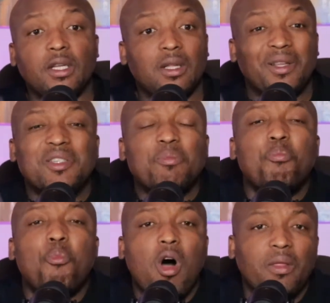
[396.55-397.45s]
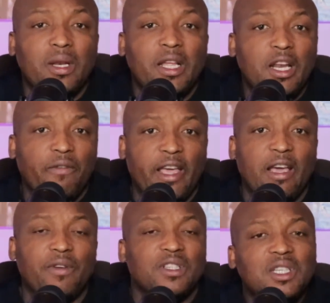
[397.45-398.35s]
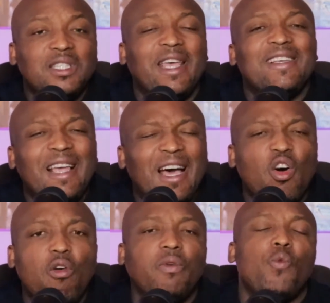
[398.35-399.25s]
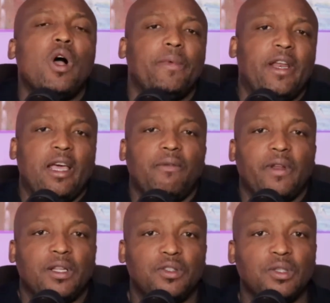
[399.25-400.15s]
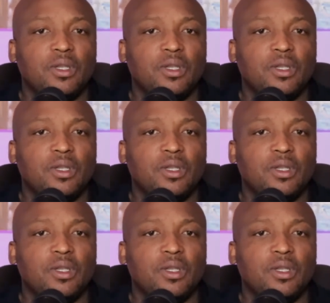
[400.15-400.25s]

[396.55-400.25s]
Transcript: There's more than enough evidence. This case had overwhelming evidence,